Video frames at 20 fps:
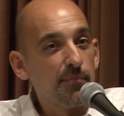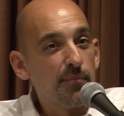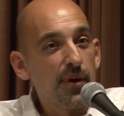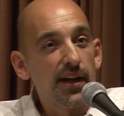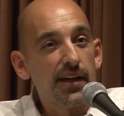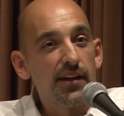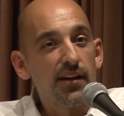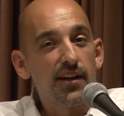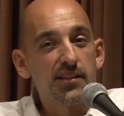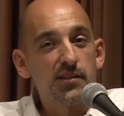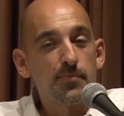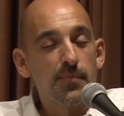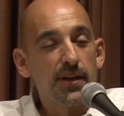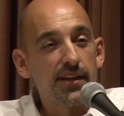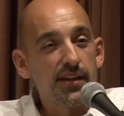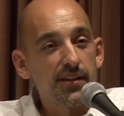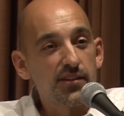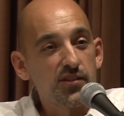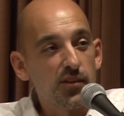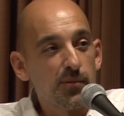by not
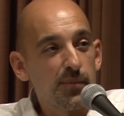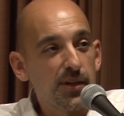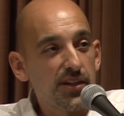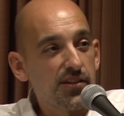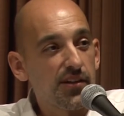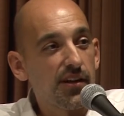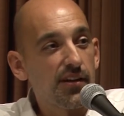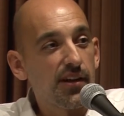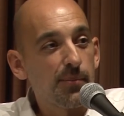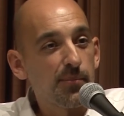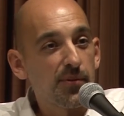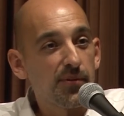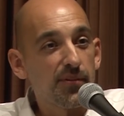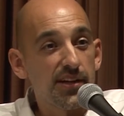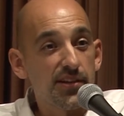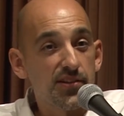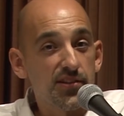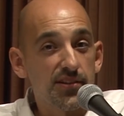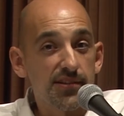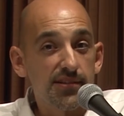spending so much on
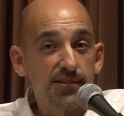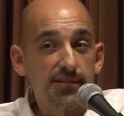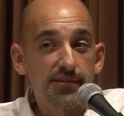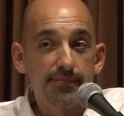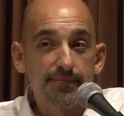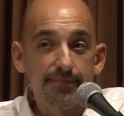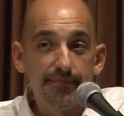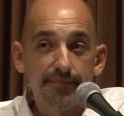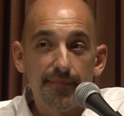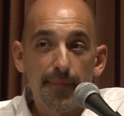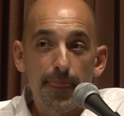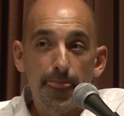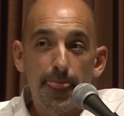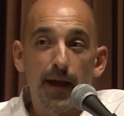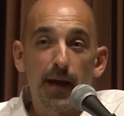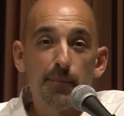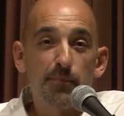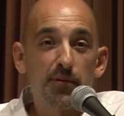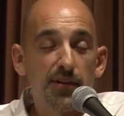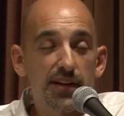operations.
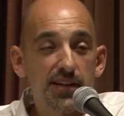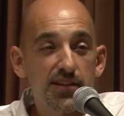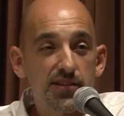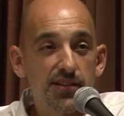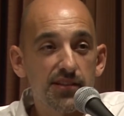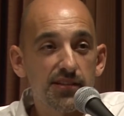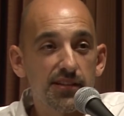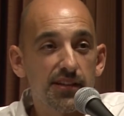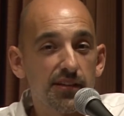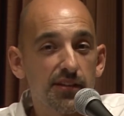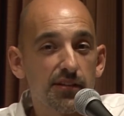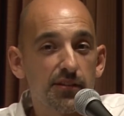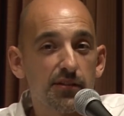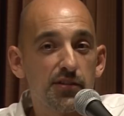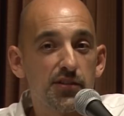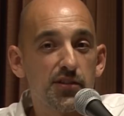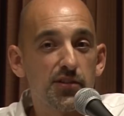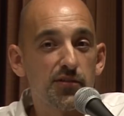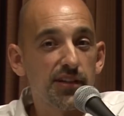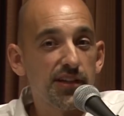Operations
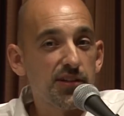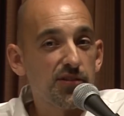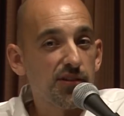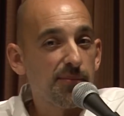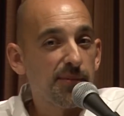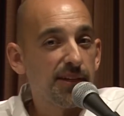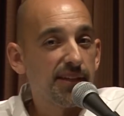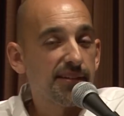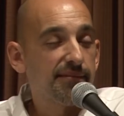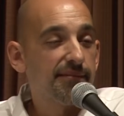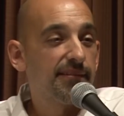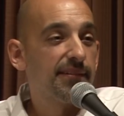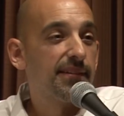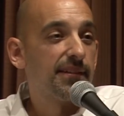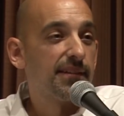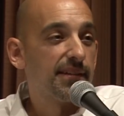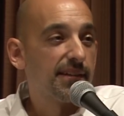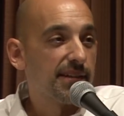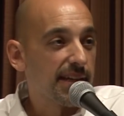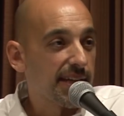includes tree trimming
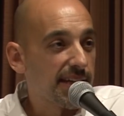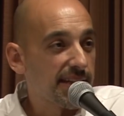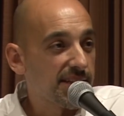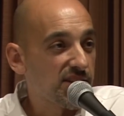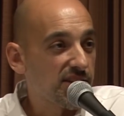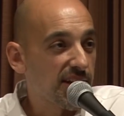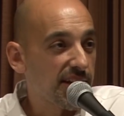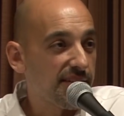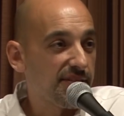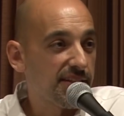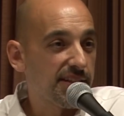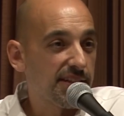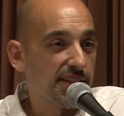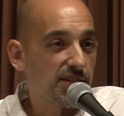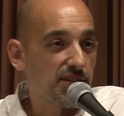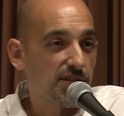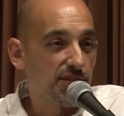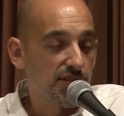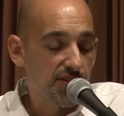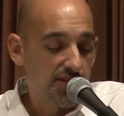and safety
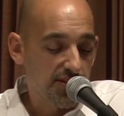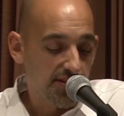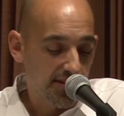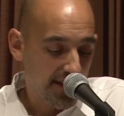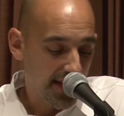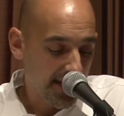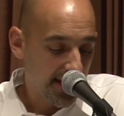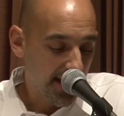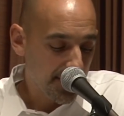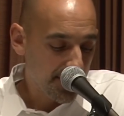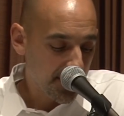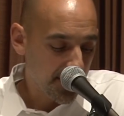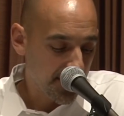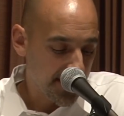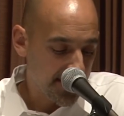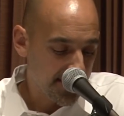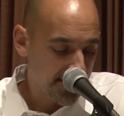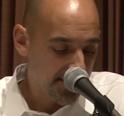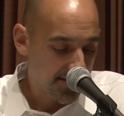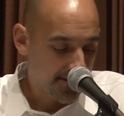issues and
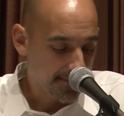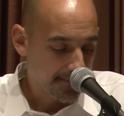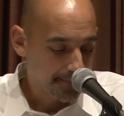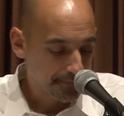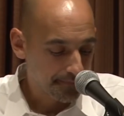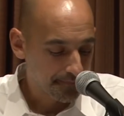upgrades.